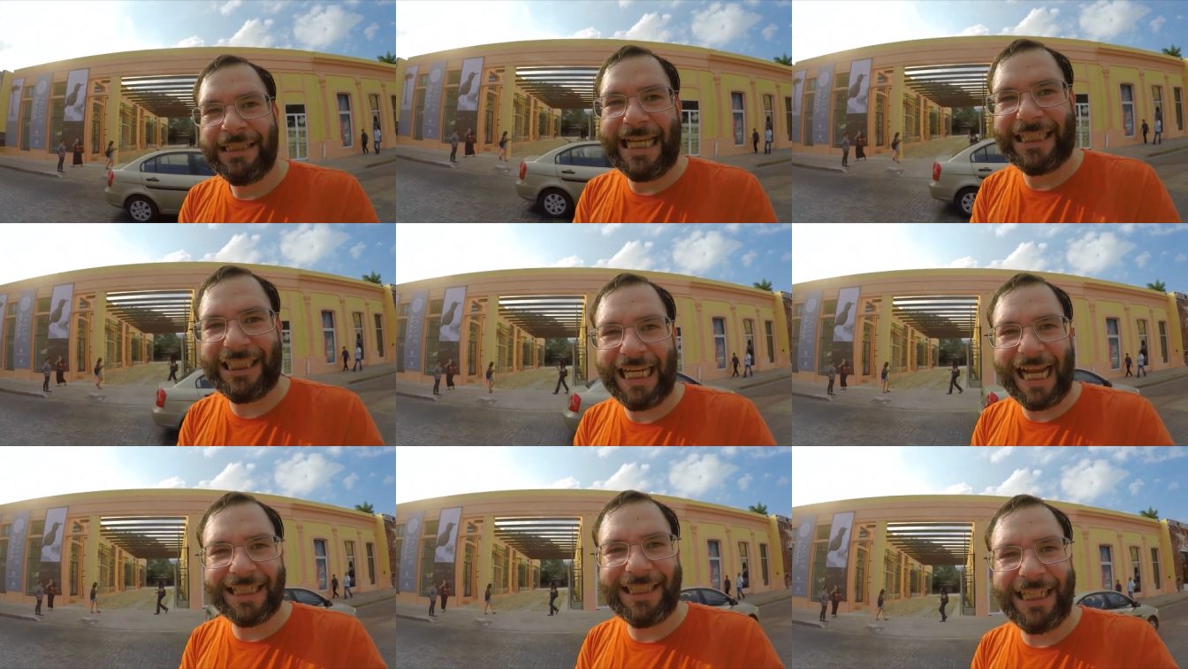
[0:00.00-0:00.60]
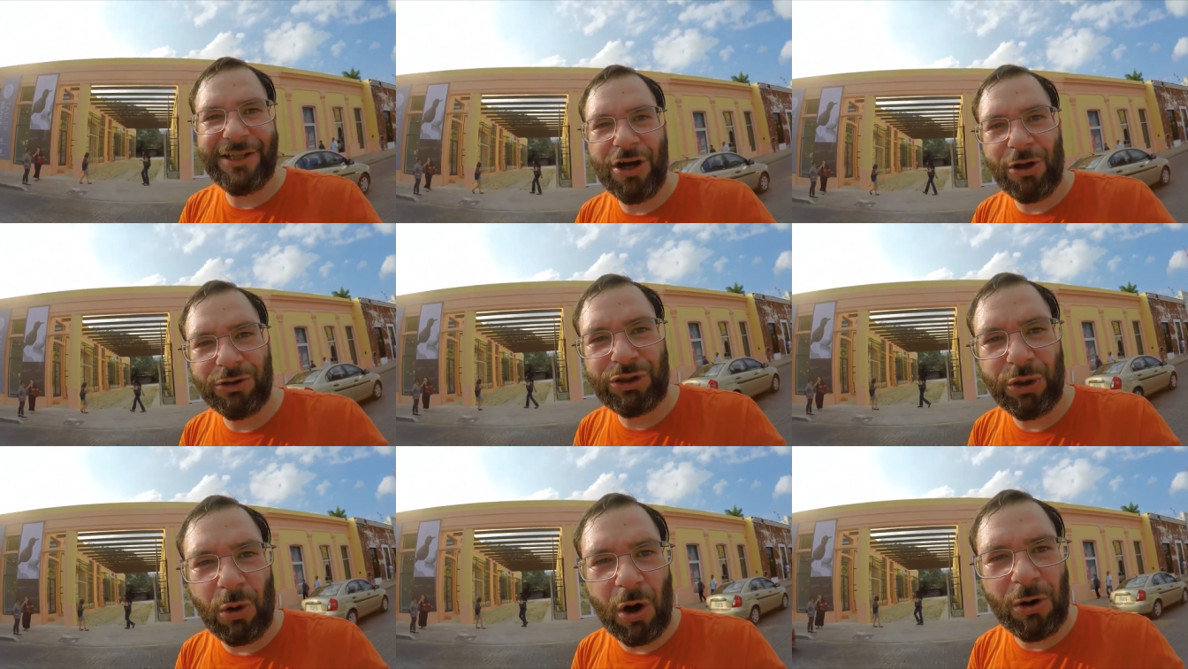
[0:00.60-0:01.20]
that she actually
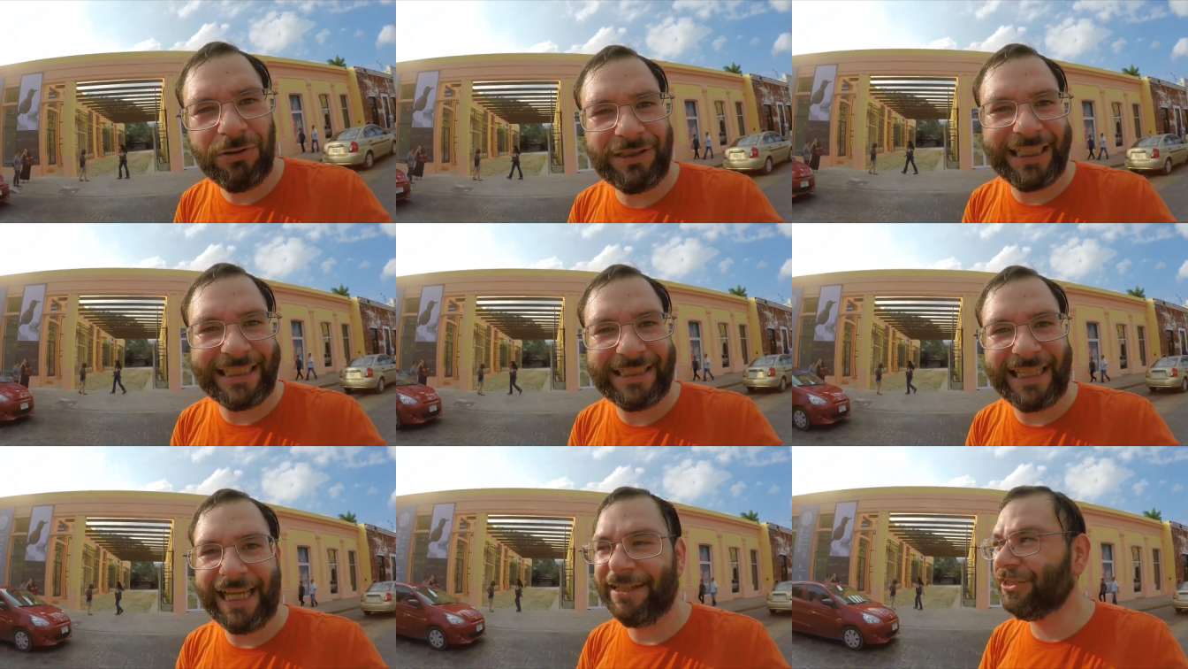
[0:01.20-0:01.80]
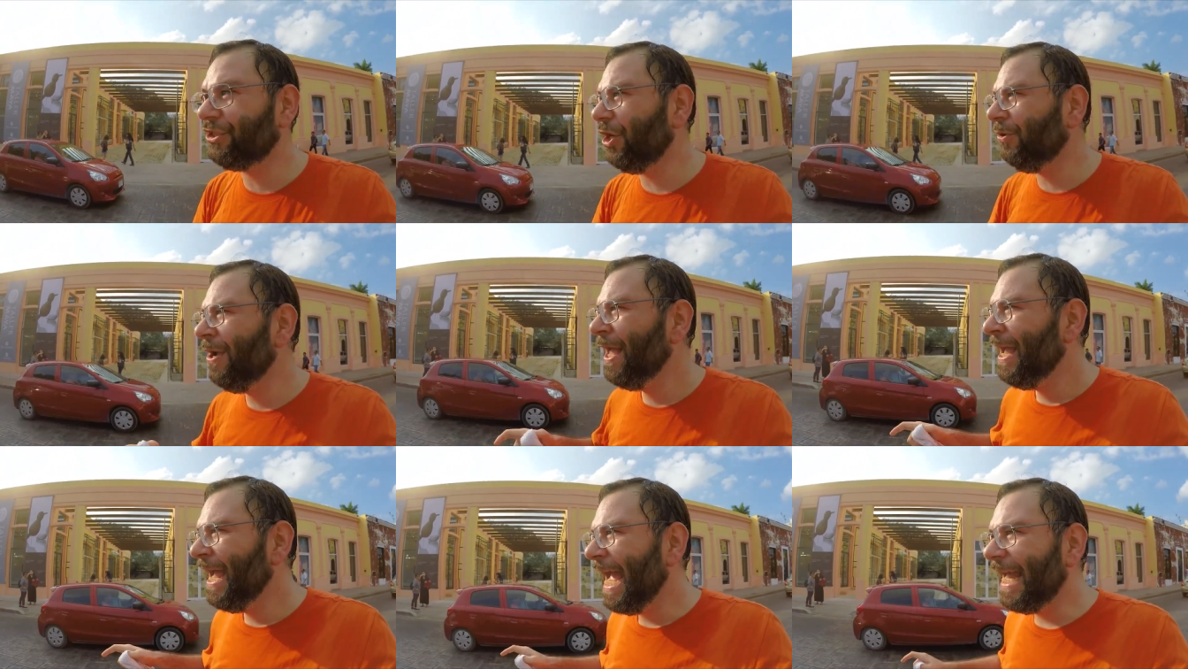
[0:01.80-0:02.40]
knows who owns this thing. So
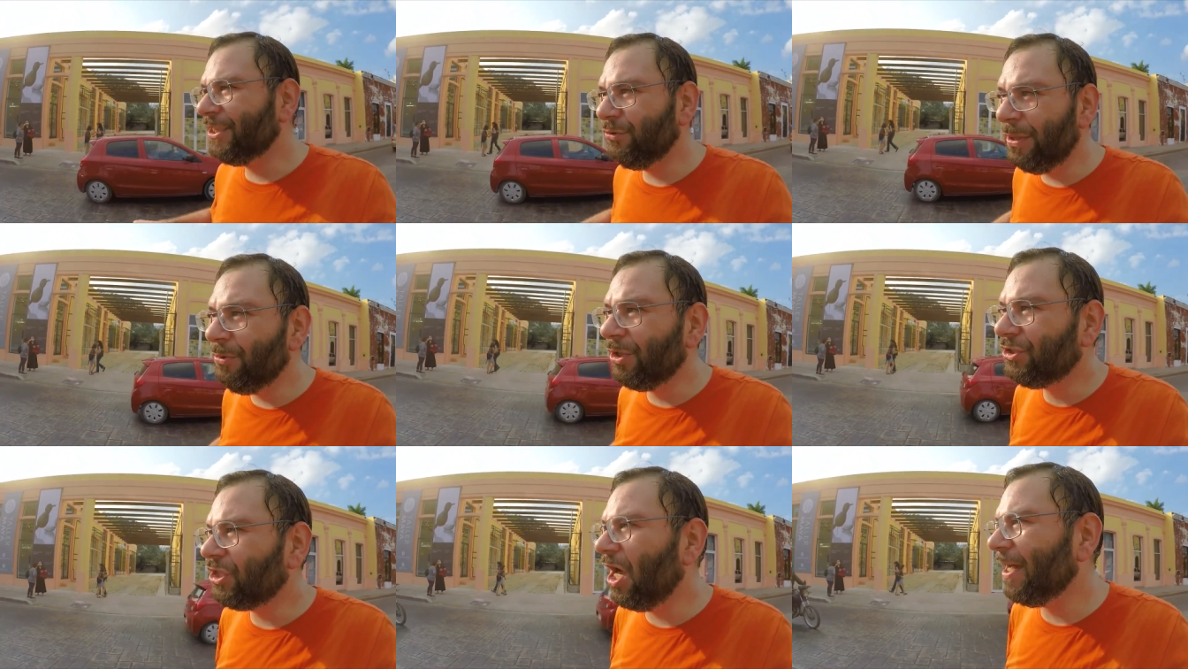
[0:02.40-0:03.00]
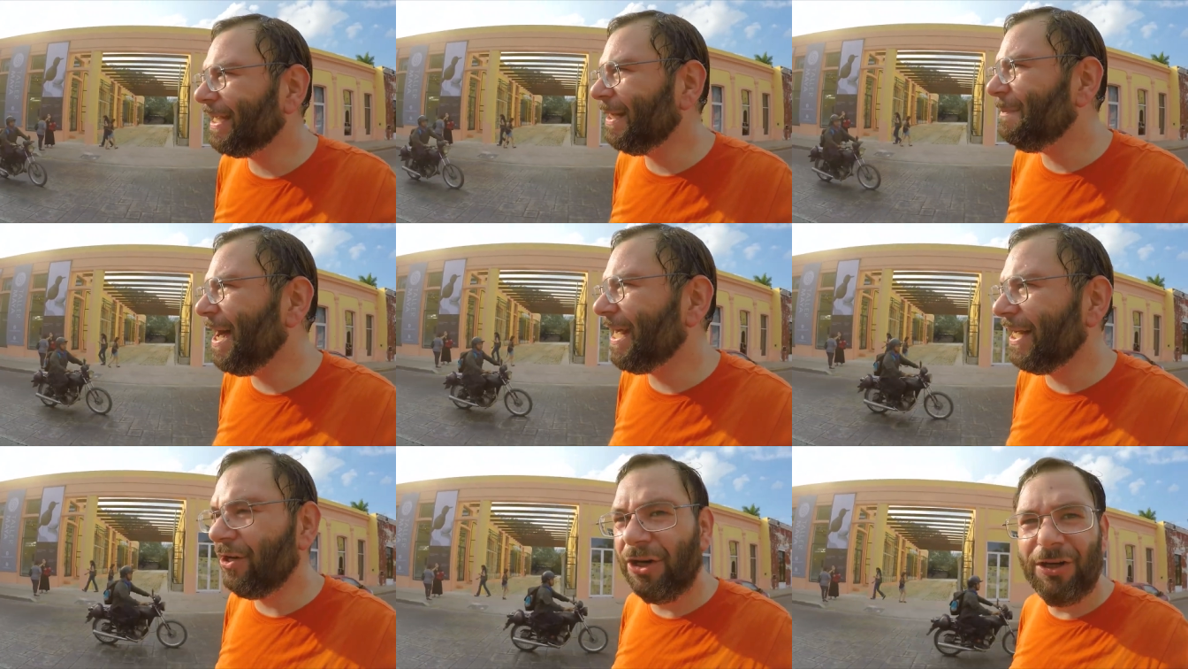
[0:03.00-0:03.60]
as we were talking
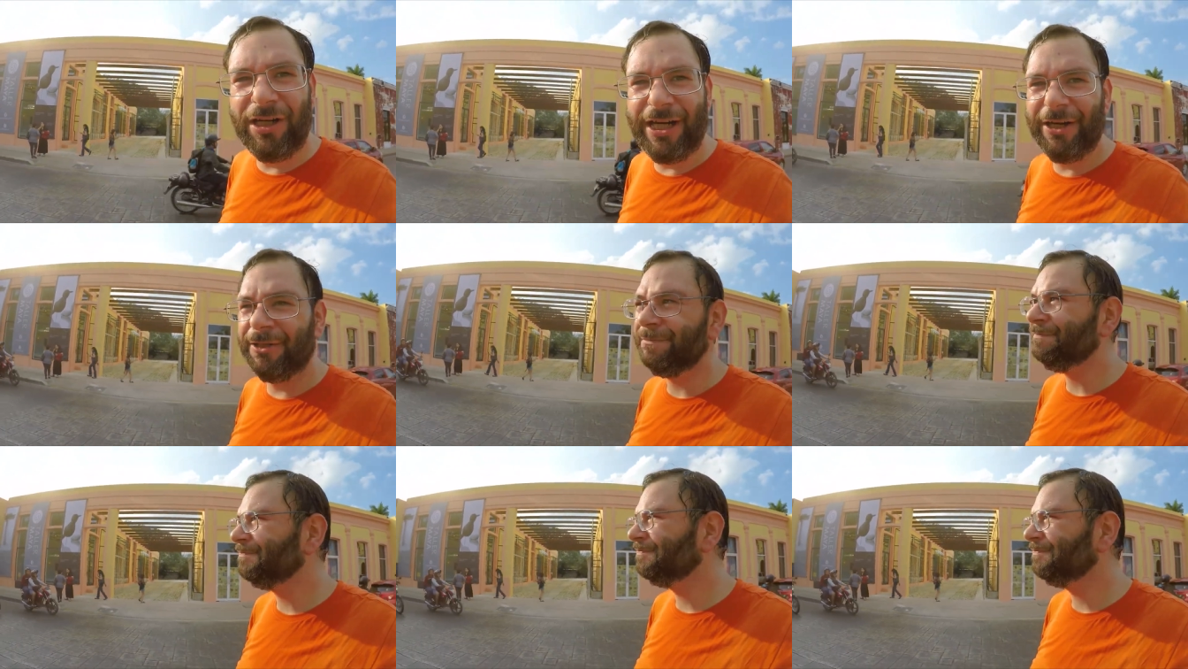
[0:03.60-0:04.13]
about it earlier,